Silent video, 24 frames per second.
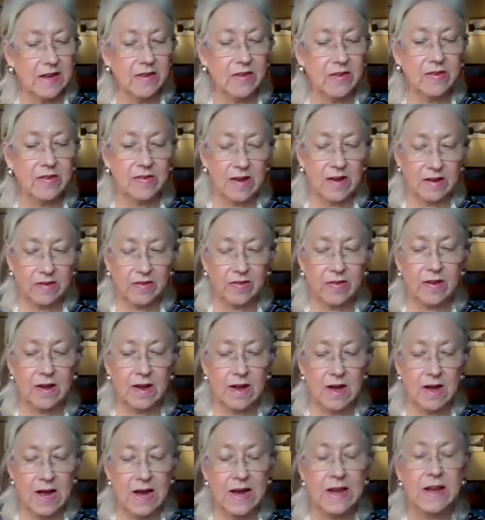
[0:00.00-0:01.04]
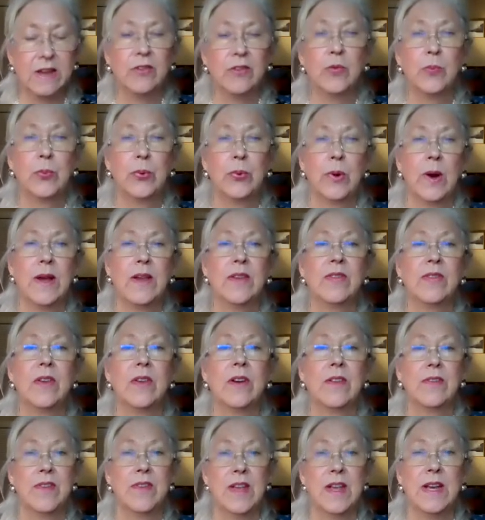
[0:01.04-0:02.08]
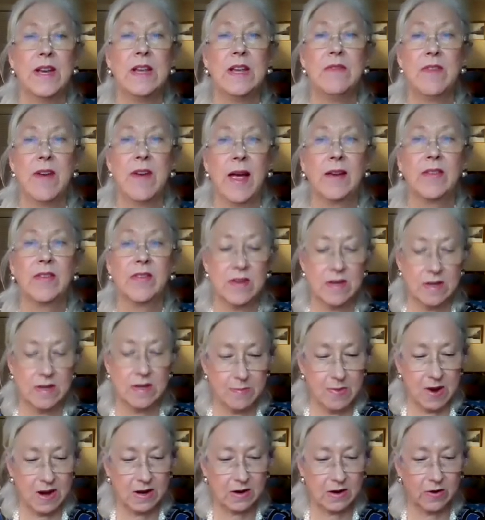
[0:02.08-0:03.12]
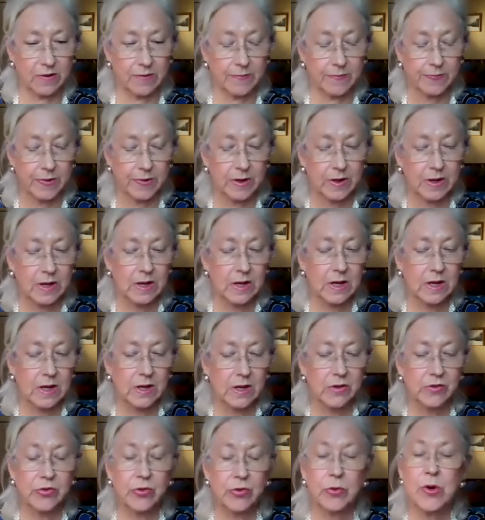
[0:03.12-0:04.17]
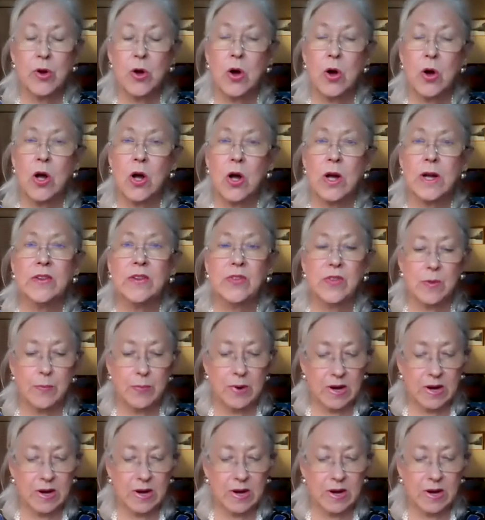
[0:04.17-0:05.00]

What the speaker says: then sets the highest price of any vaccine maker. So in August,